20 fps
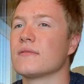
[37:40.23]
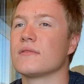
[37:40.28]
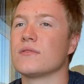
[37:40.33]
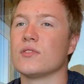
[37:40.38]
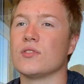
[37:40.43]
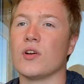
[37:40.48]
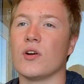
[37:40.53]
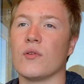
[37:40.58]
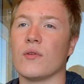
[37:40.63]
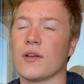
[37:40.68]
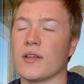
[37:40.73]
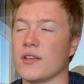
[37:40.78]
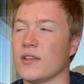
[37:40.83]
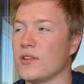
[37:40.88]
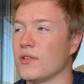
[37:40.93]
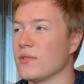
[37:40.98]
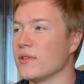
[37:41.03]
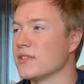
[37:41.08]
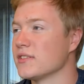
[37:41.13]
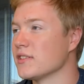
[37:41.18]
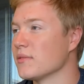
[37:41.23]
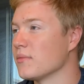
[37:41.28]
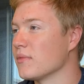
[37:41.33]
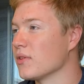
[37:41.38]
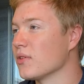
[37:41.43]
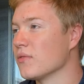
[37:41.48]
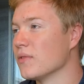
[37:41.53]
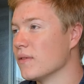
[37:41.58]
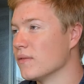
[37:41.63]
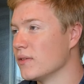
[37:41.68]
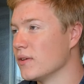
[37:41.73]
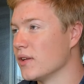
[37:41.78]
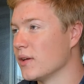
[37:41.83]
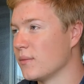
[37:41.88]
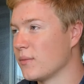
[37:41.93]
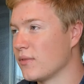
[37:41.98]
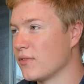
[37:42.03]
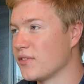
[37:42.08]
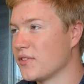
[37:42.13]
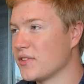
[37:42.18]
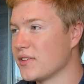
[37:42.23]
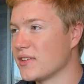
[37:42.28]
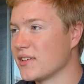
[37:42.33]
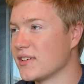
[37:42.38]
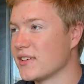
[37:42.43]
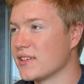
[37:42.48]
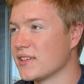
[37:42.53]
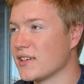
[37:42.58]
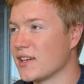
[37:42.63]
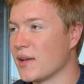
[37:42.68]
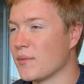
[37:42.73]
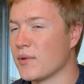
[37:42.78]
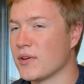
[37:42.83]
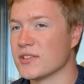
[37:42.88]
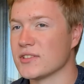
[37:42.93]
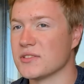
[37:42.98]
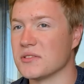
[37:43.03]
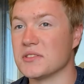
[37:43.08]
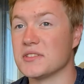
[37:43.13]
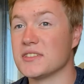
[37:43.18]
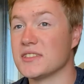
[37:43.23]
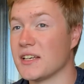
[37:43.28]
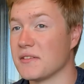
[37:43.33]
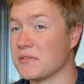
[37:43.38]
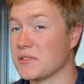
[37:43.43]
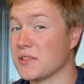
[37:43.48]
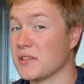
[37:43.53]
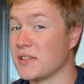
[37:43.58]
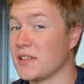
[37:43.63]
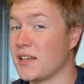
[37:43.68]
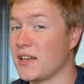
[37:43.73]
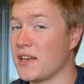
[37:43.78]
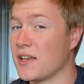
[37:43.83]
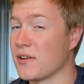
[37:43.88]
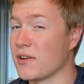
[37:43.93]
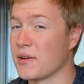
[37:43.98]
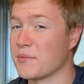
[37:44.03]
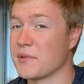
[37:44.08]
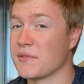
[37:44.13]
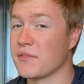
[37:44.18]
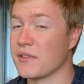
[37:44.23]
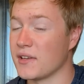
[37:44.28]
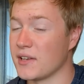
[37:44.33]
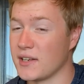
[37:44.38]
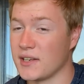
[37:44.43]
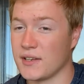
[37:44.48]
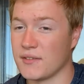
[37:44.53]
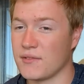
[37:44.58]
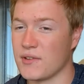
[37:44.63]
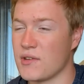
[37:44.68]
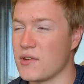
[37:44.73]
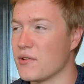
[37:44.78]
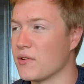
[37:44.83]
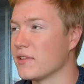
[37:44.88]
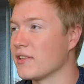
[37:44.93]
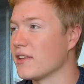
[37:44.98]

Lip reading: going and doing something you've never done before. I'm also 7 on the Enneagram, if any of you know what